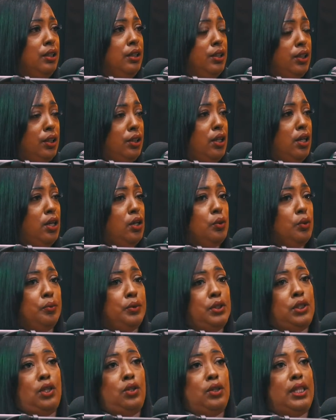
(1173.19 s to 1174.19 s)
you know
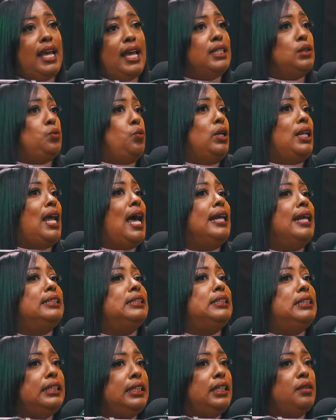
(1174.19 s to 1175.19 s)
so that's what i
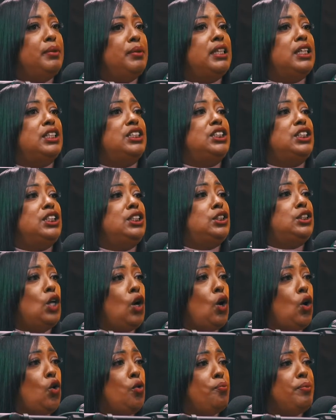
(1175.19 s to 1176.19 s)
did because she
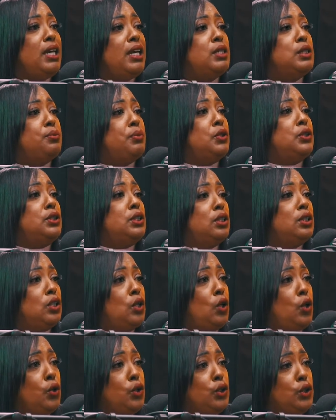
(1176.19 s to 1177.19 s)
told me i'm supposed to
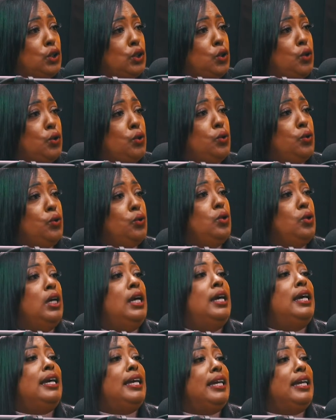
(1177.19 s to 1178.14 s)
go to school